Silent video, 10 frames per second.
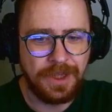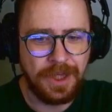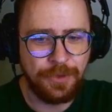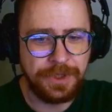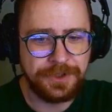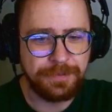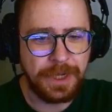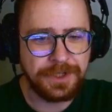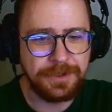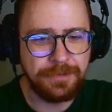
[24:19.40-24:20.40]
We
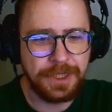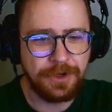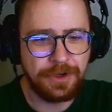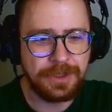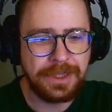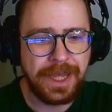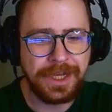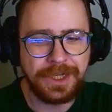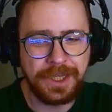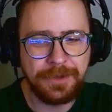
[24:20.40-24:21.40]
expect to meet our
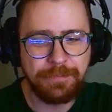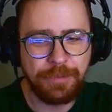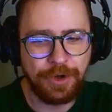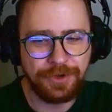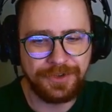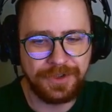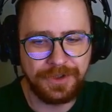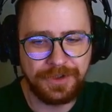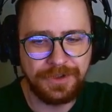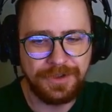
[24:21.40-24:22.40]
client in
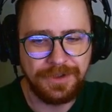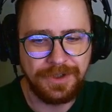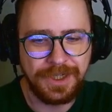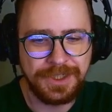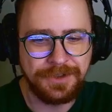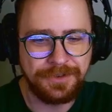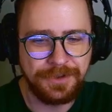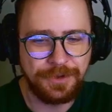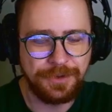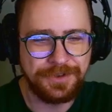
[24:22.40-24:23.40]
person in as
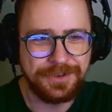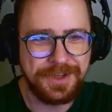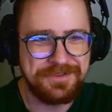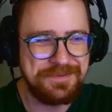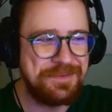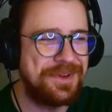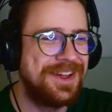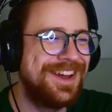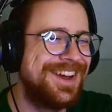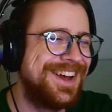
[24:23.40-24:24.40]
little as 7
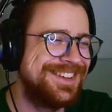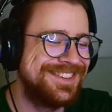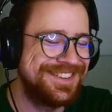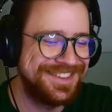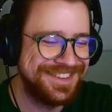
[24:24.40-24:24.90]
months.